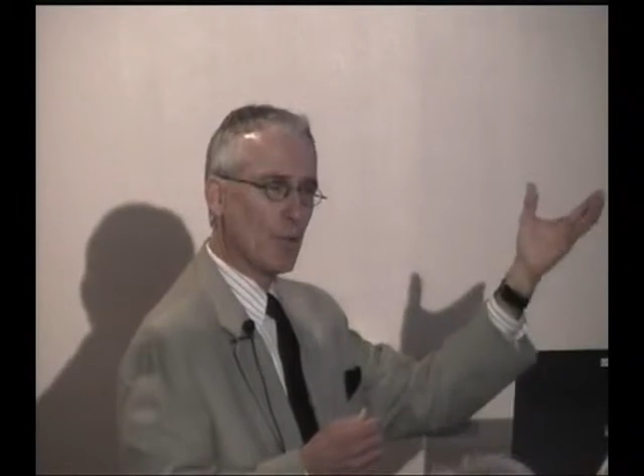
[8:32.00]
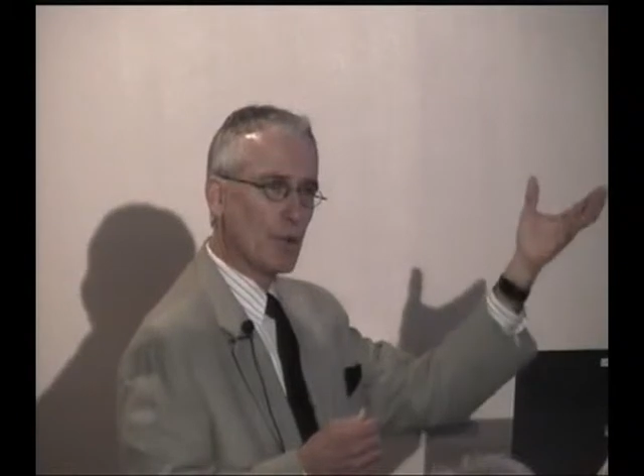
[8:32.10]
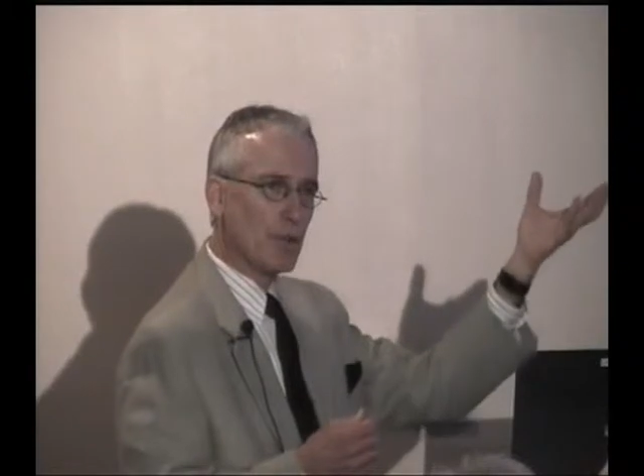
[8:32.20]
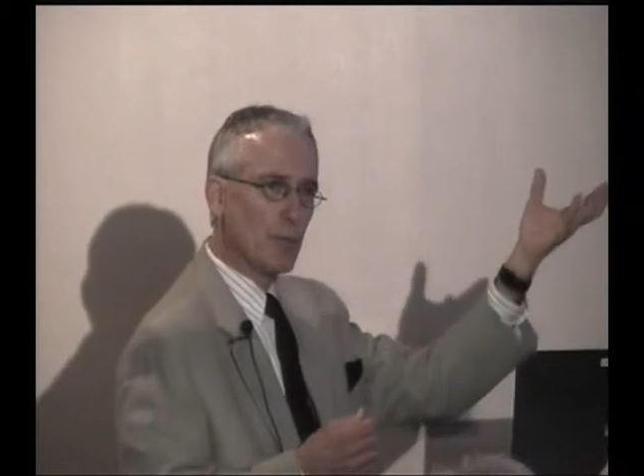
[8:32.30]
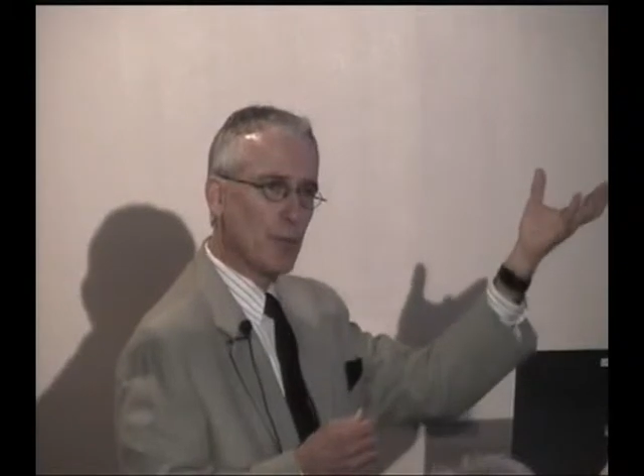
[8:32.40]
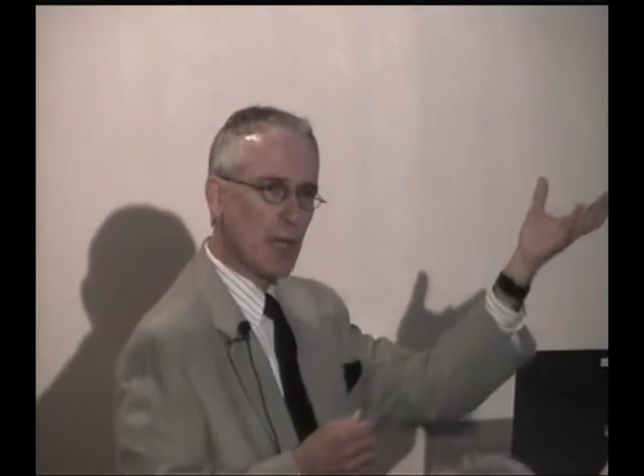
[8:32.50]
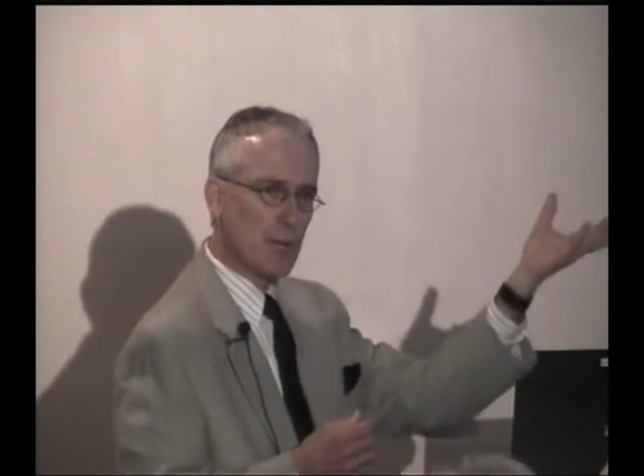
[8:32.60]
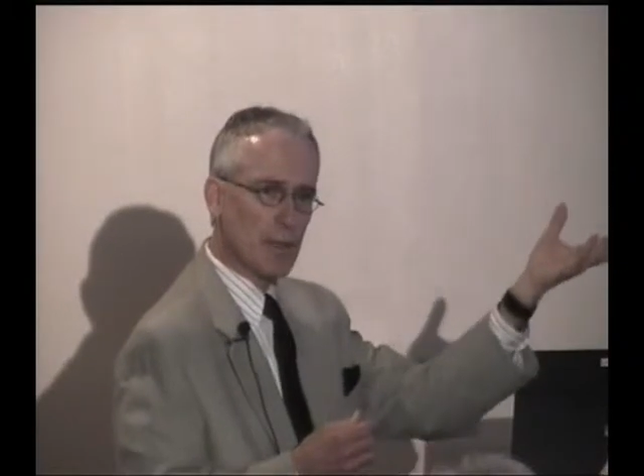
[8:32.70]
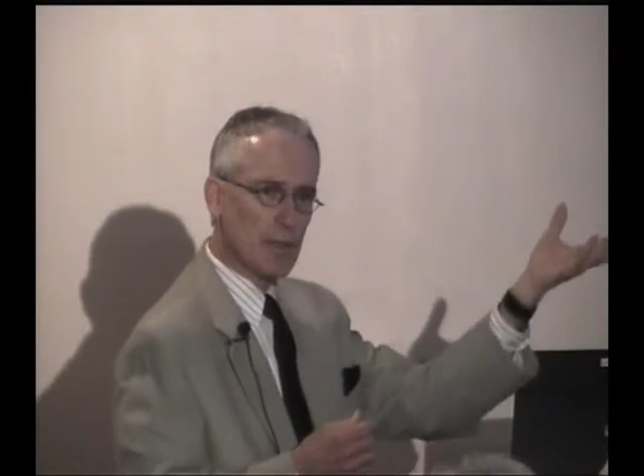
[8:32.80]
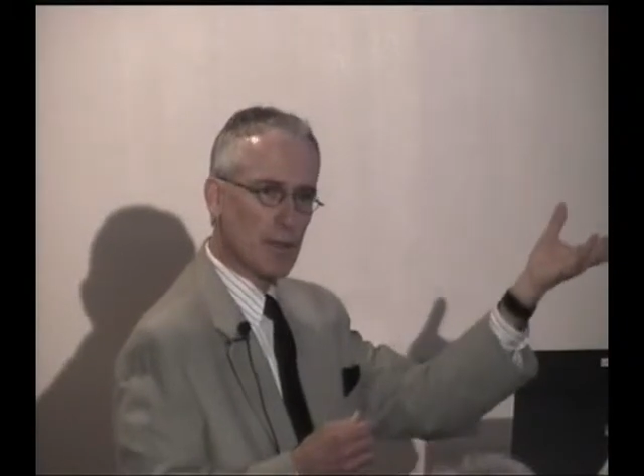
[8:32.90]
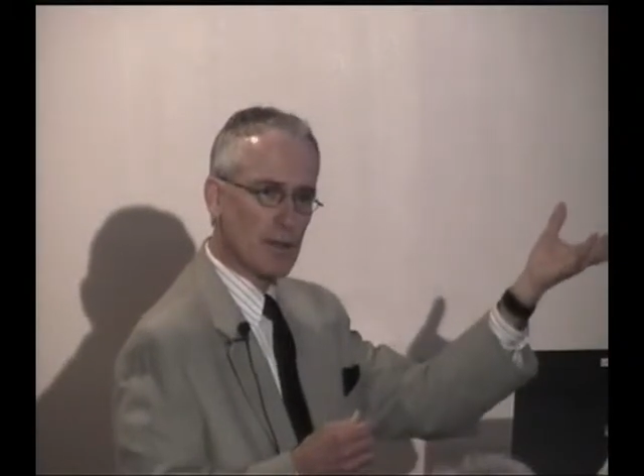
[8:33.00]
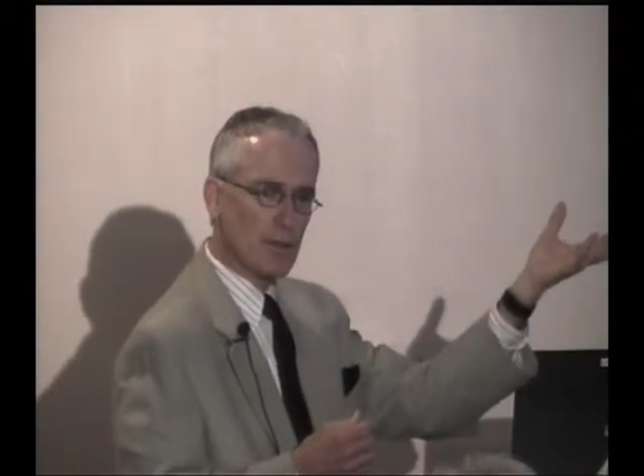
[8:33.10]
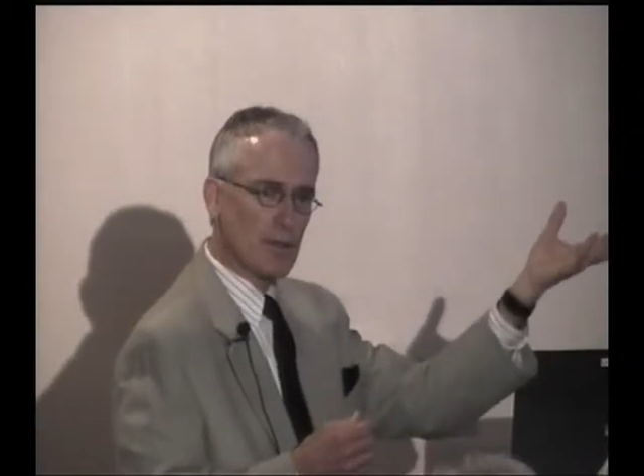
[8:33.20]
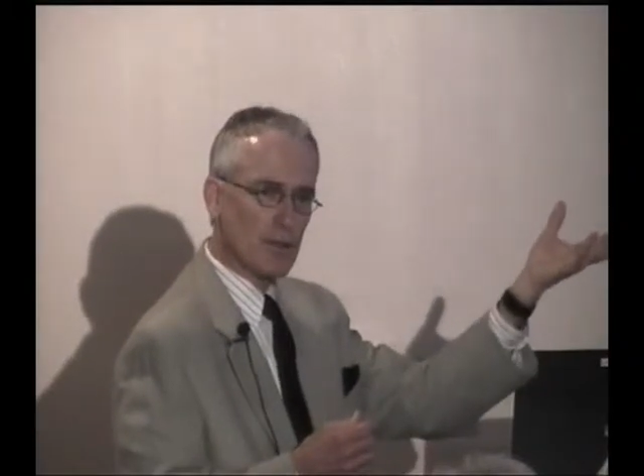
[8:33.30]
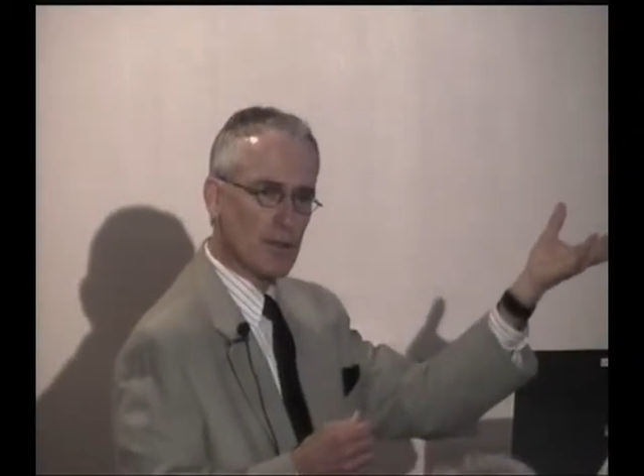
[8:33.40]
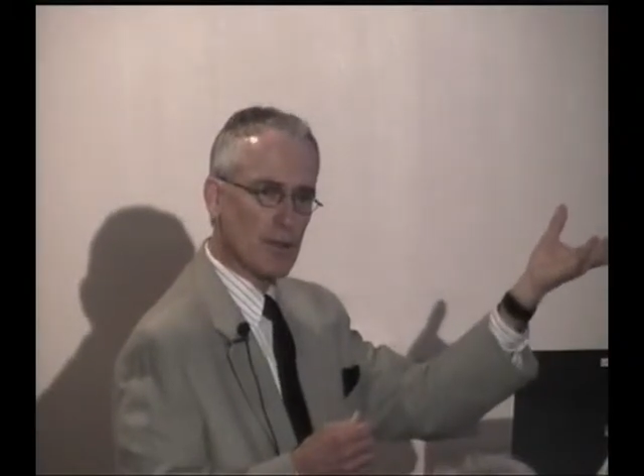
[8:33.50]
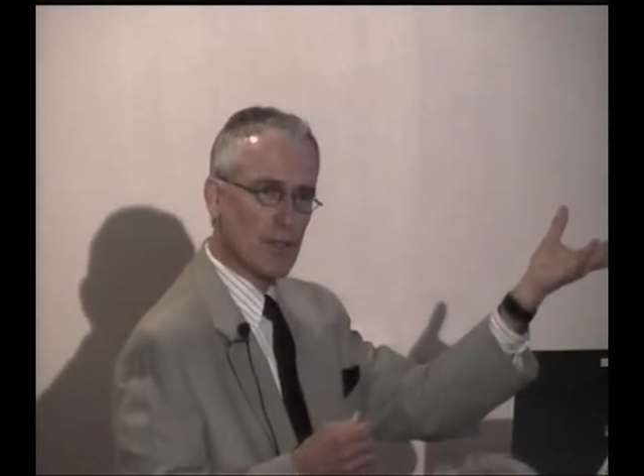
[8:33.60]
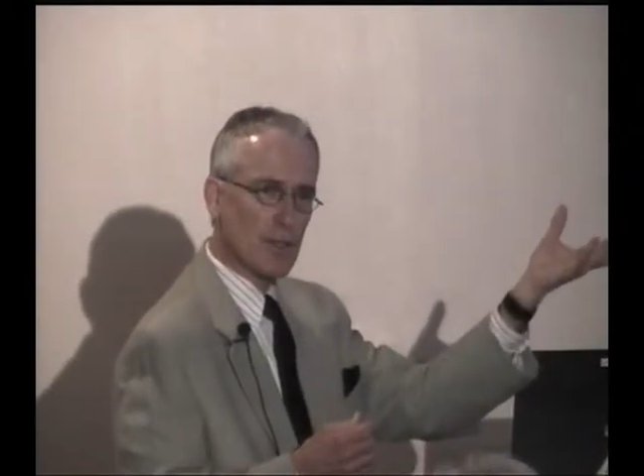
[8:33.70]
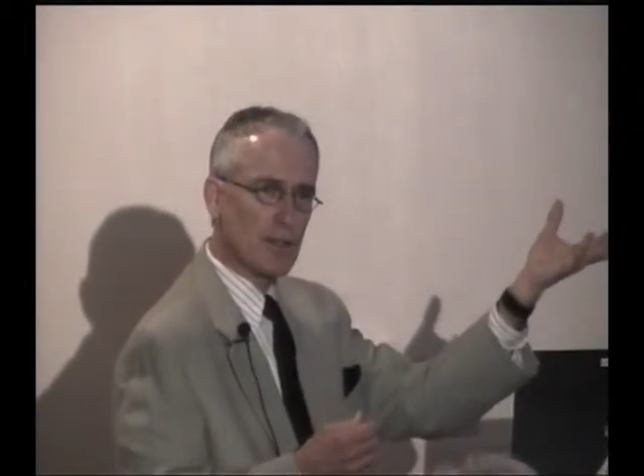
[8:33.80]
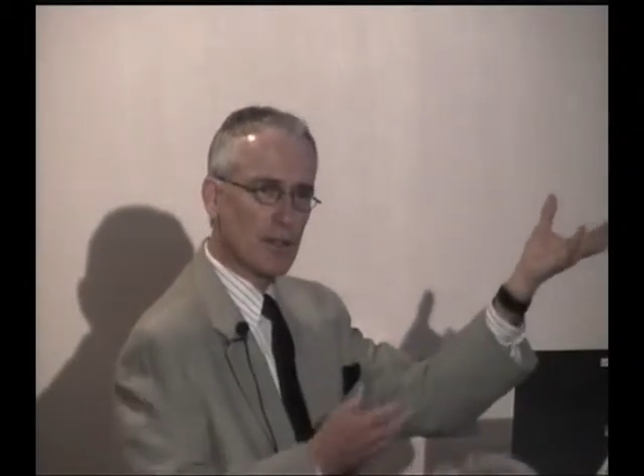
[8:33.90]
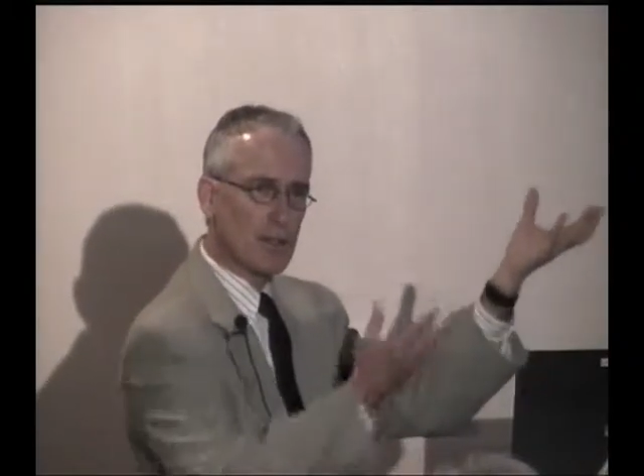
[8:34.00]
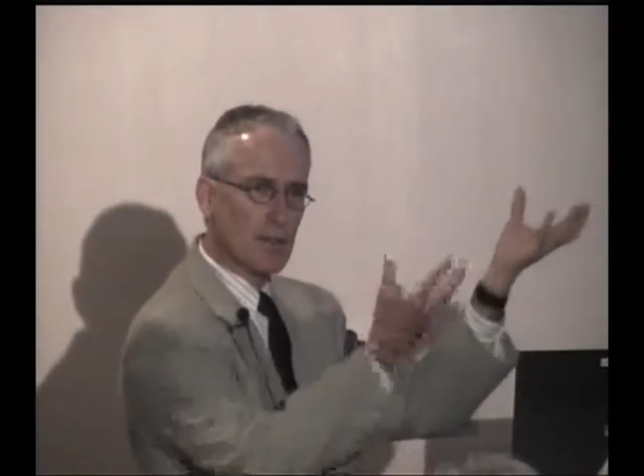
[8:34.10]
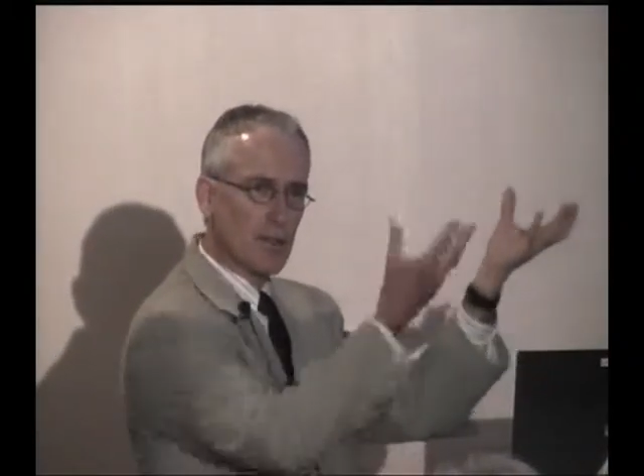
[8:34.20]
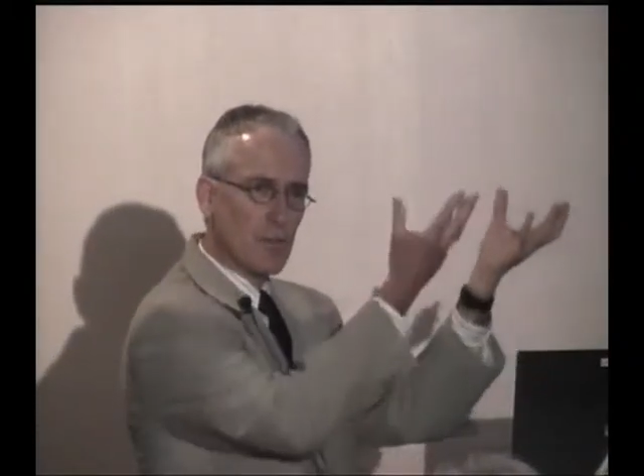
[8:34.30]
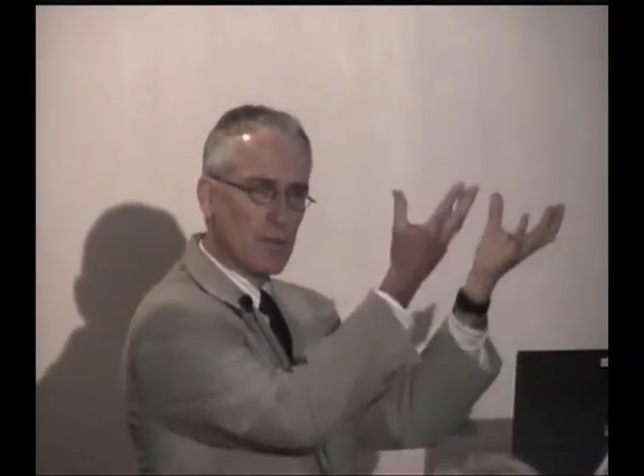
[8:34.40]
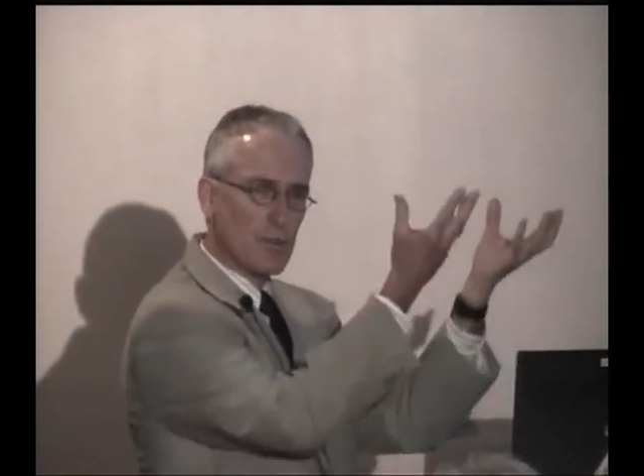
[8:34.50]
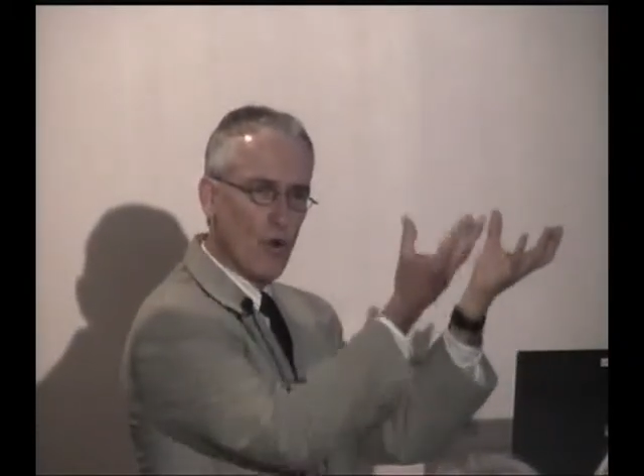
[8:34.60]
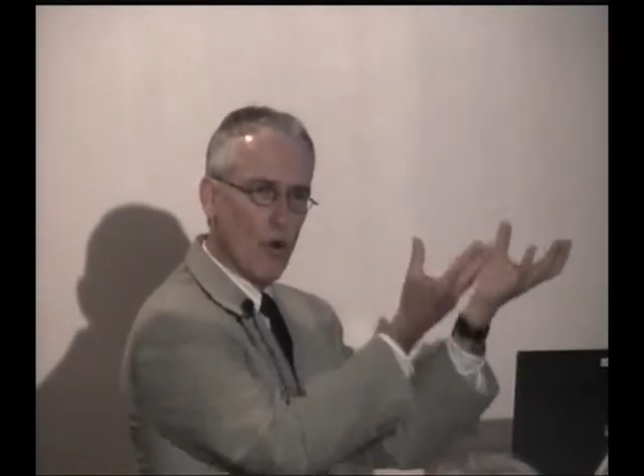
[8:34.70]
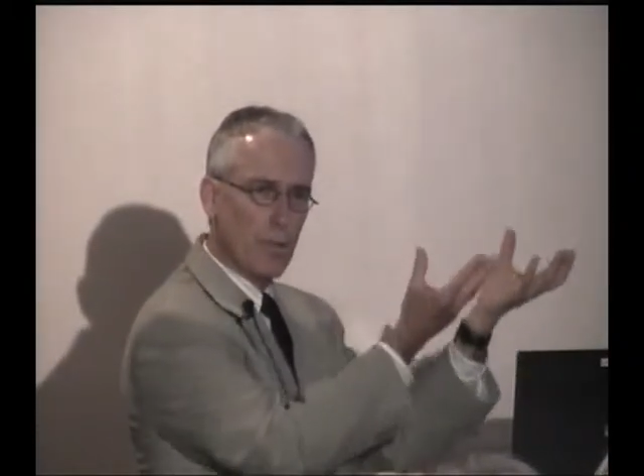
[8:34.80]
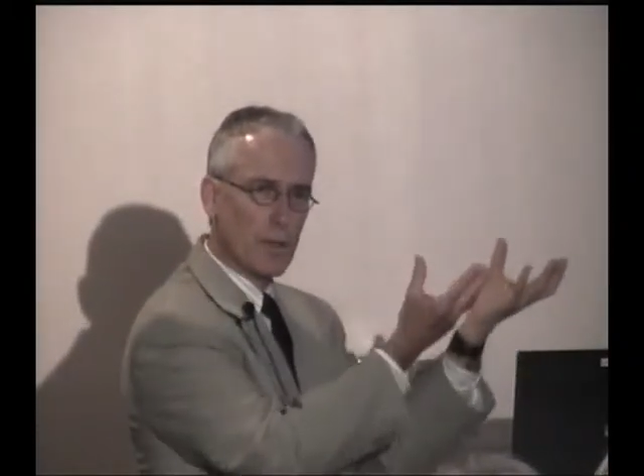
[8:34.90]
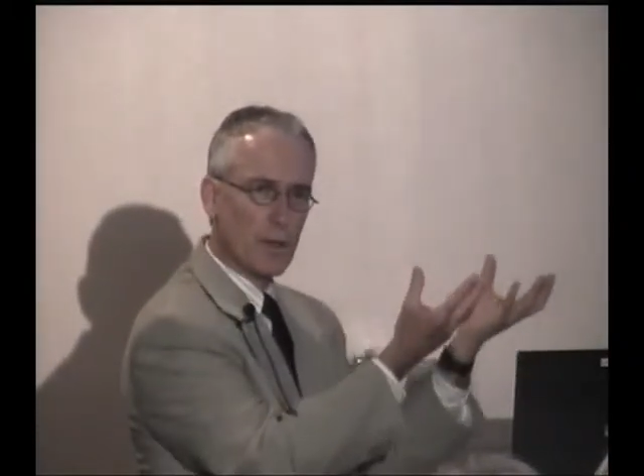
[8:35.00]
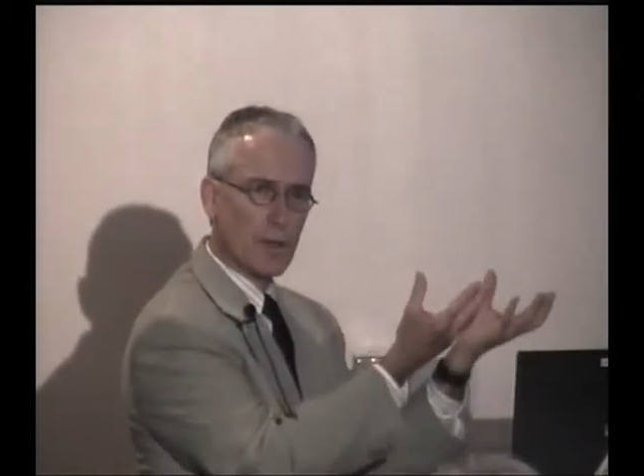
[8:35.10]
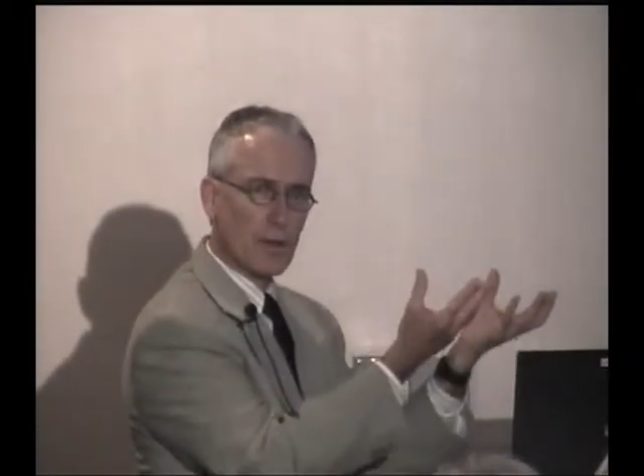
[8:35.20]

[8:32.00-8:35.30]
And what the pigment does in your skin is it absorb,